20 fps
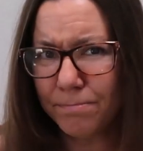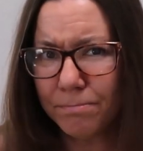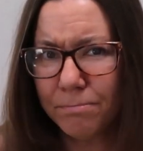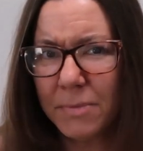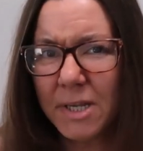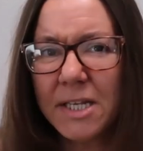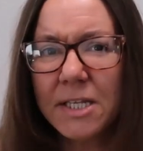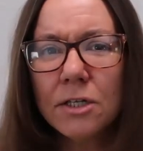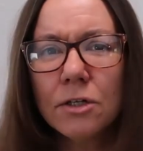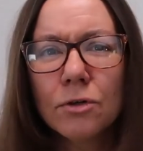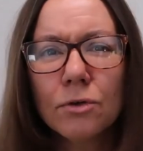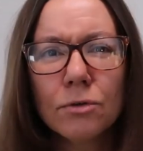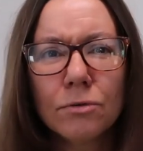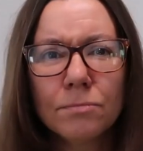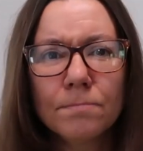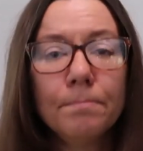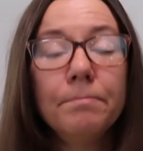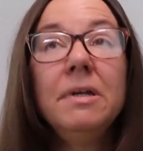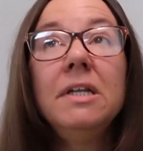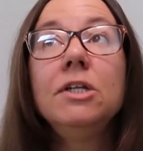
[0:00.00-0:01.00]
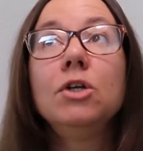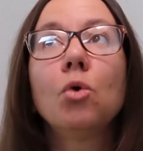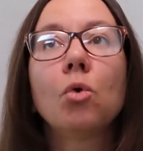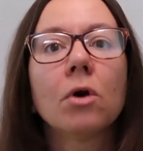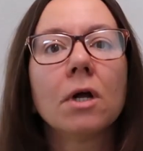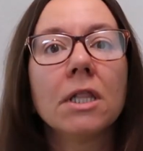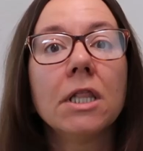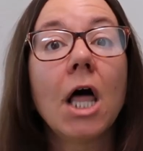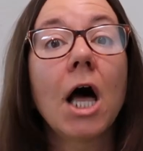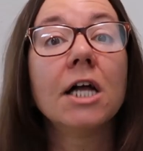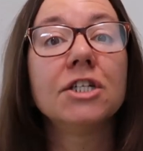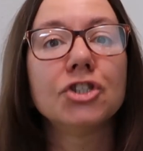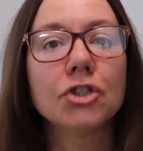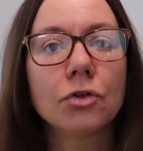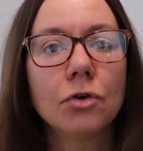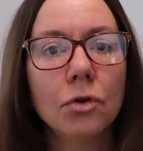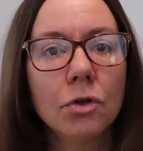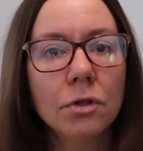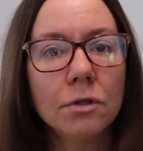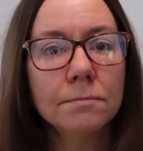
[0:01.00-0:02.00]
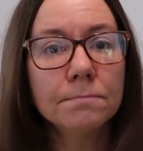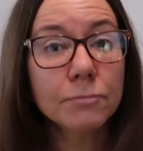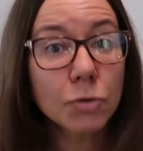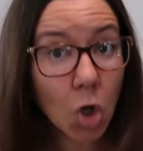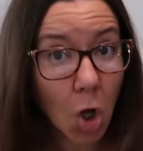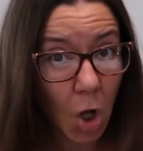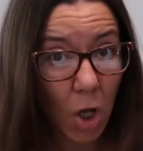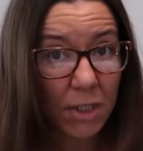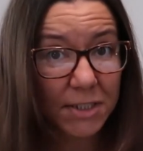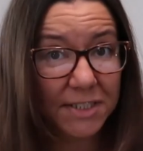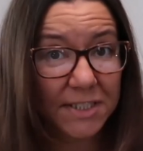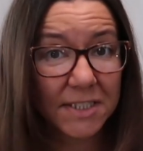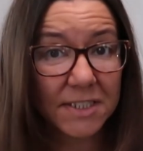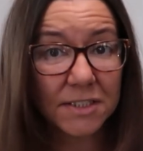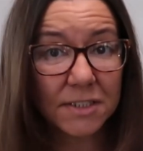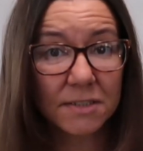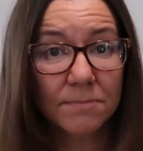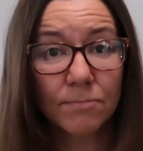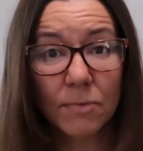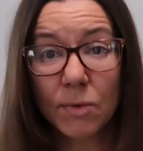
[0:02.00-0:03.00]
meteorological causes.